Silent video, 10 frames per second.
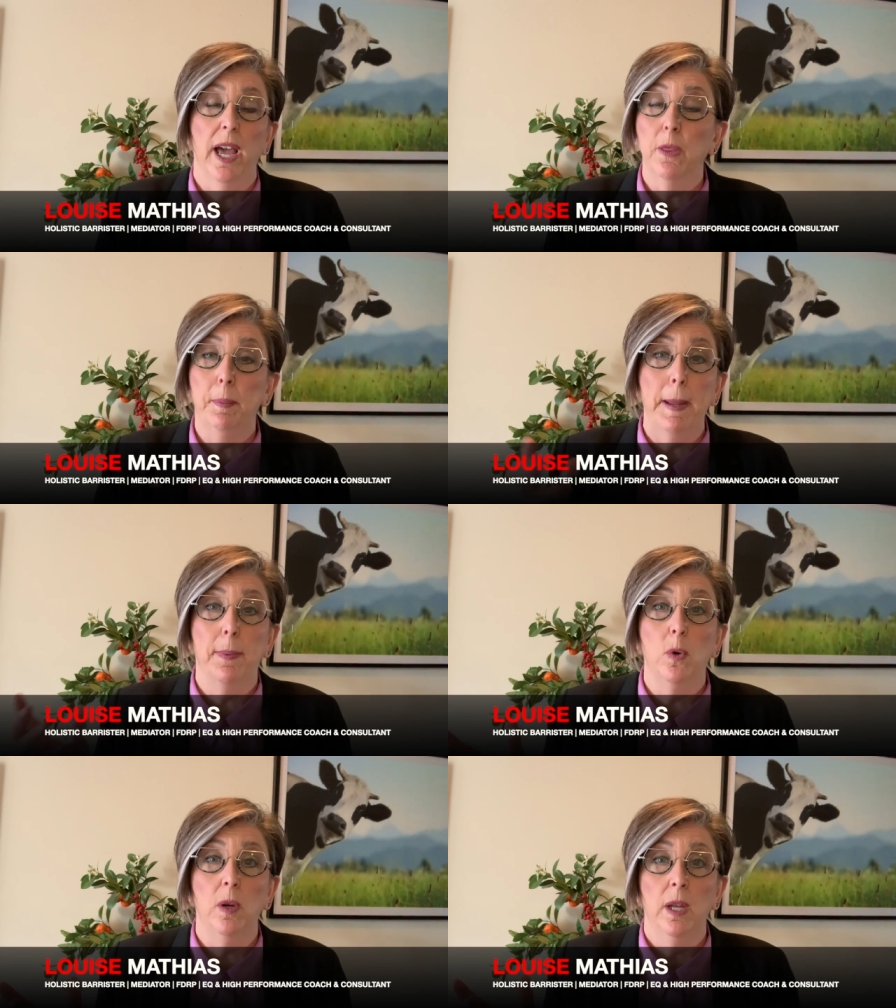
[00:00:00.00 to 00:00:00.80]
Other
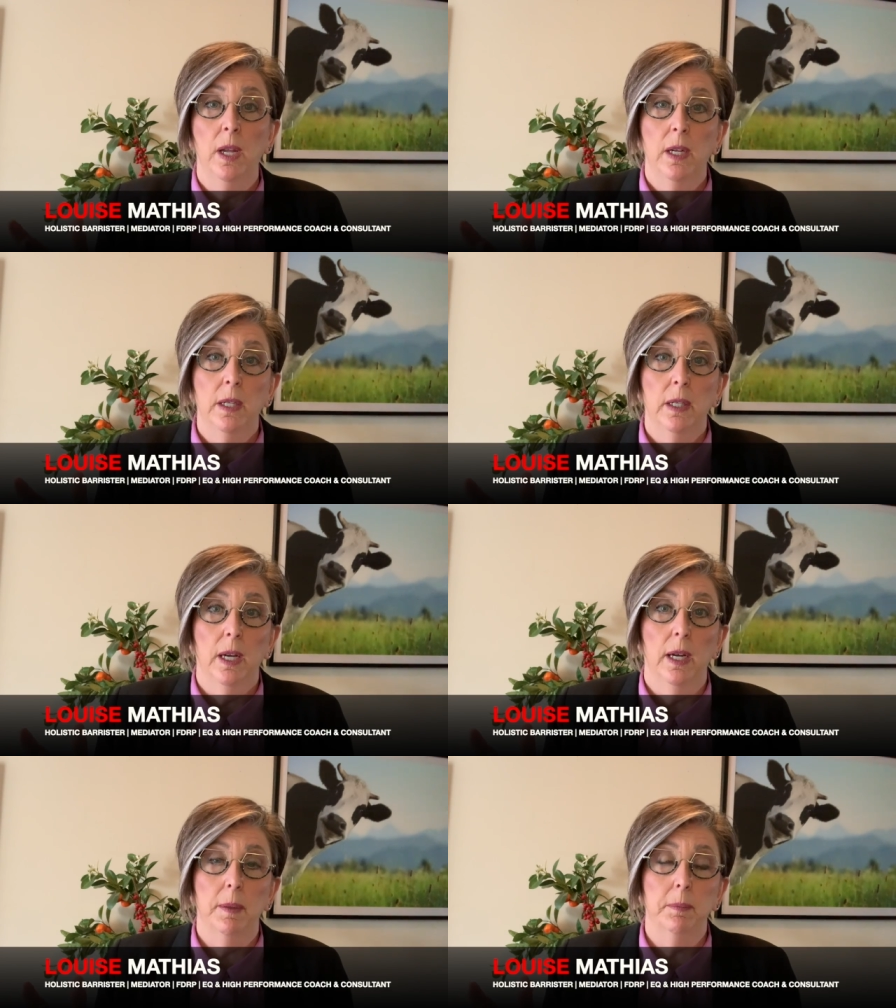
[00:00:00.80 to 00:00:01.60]
people
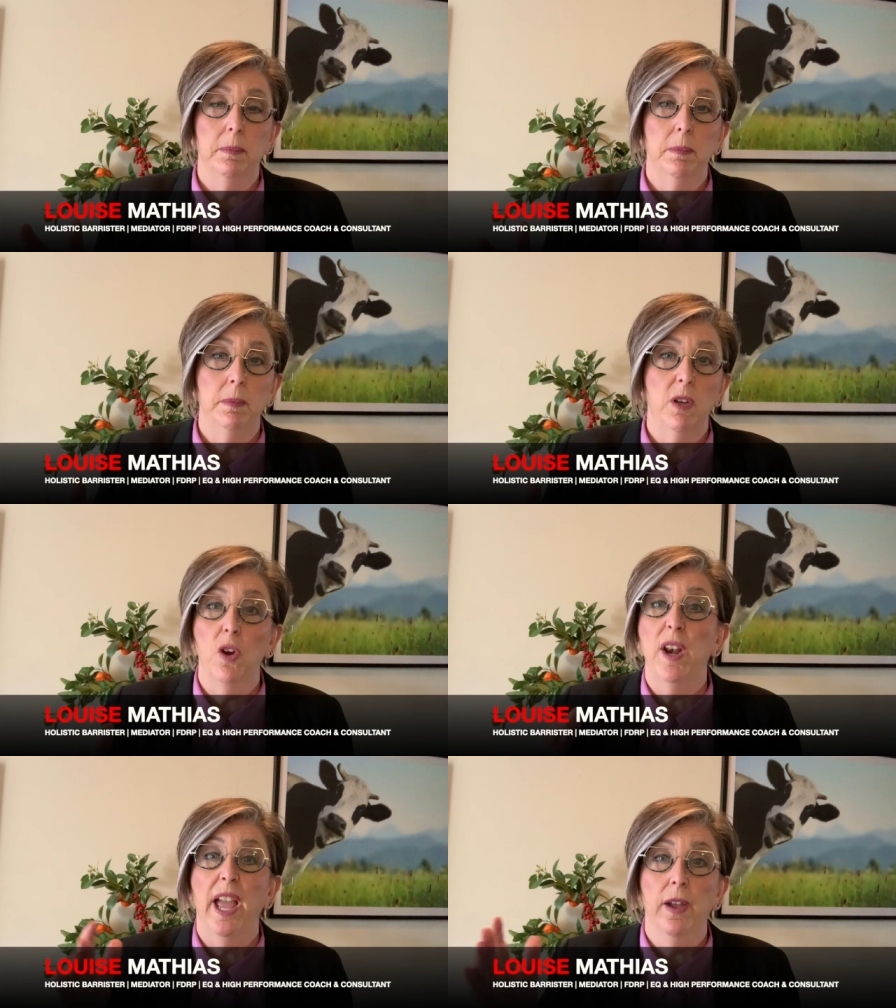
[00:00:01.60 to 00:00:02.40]

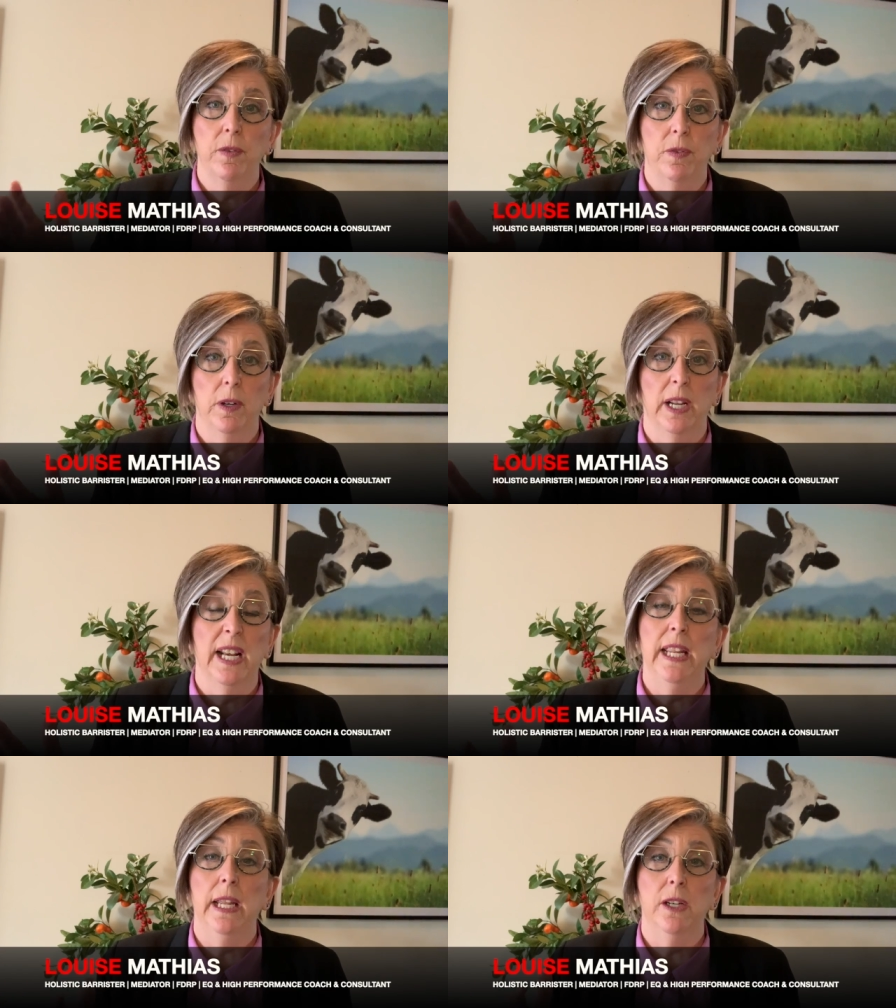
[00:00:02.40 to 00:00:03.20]
don't have a
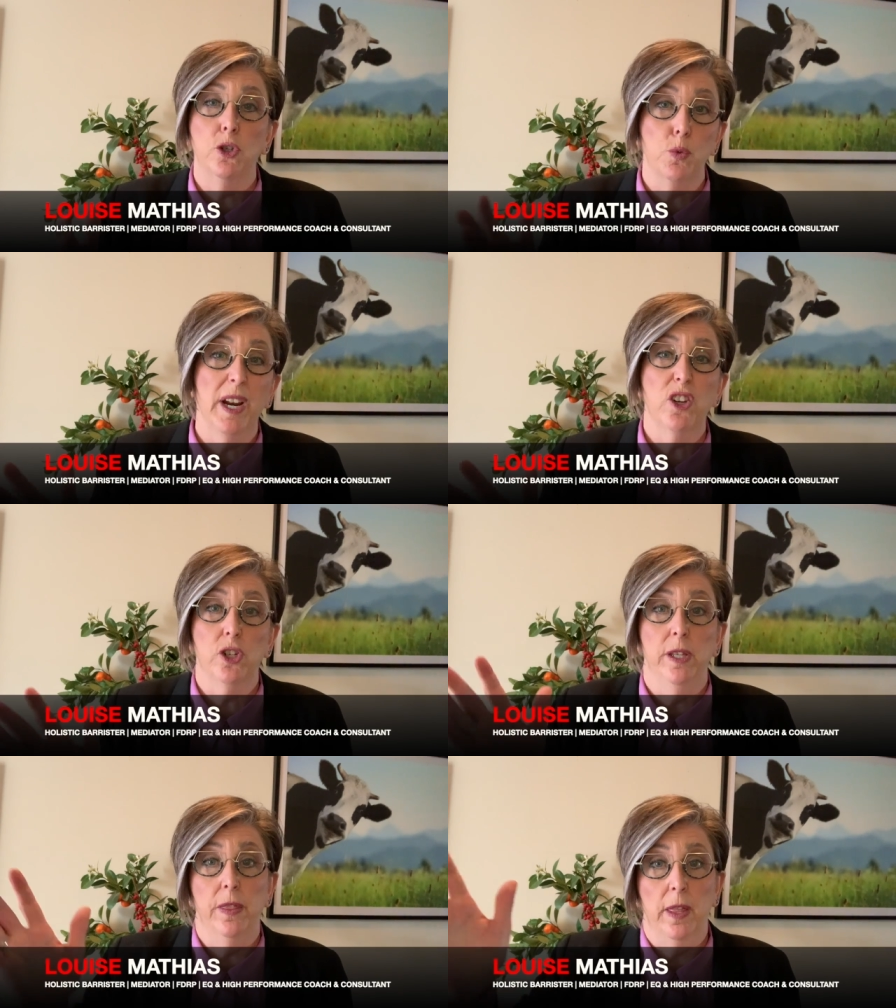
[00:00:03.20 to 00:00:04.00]
clear
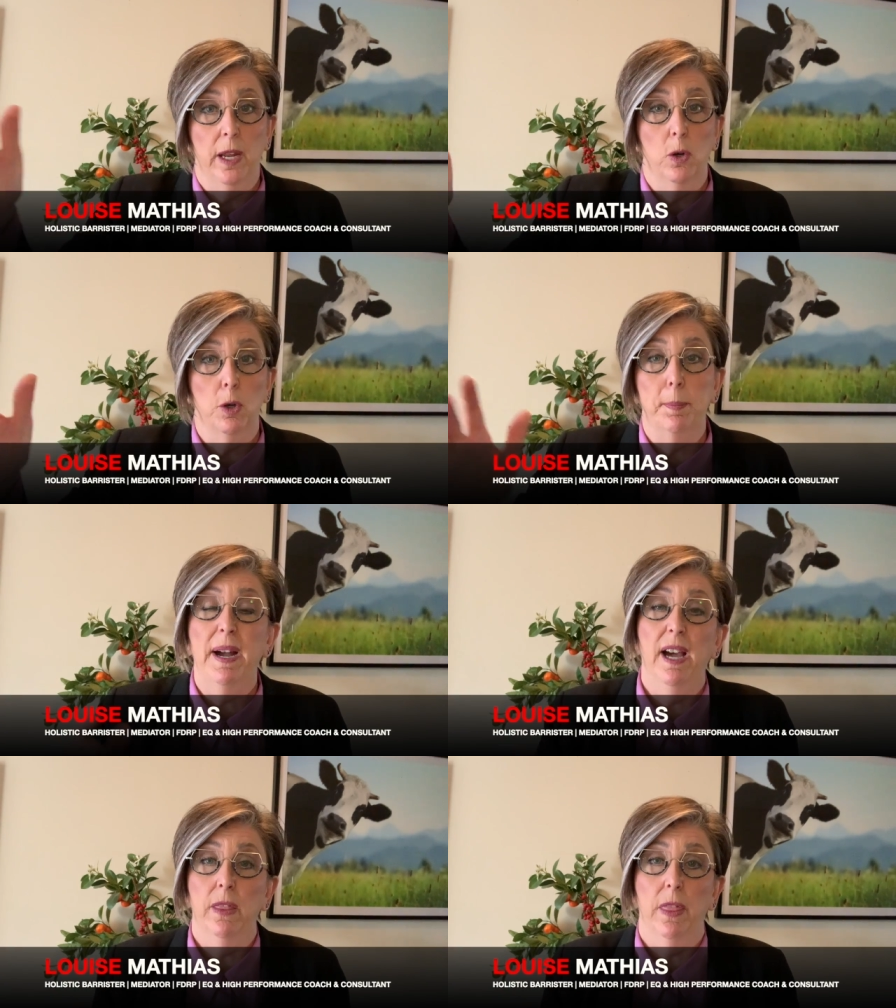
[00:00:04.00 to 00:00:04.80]
direction that they, or a
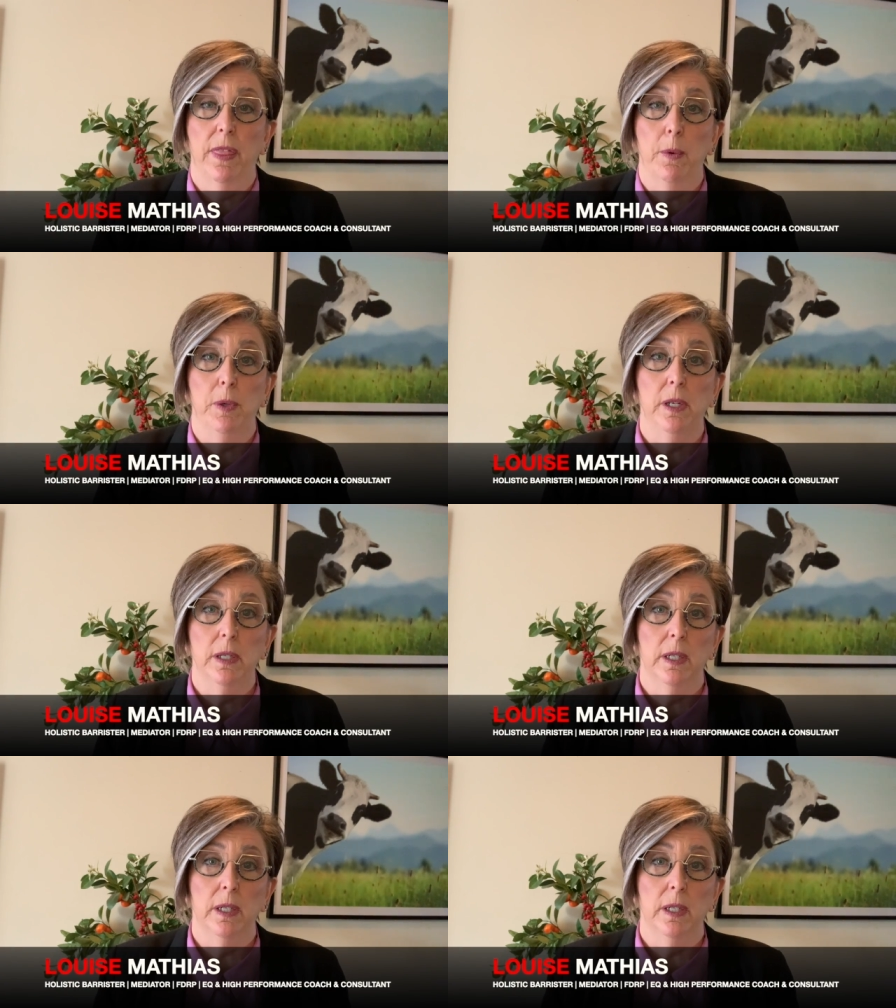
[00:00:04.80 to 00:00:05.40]
path that they would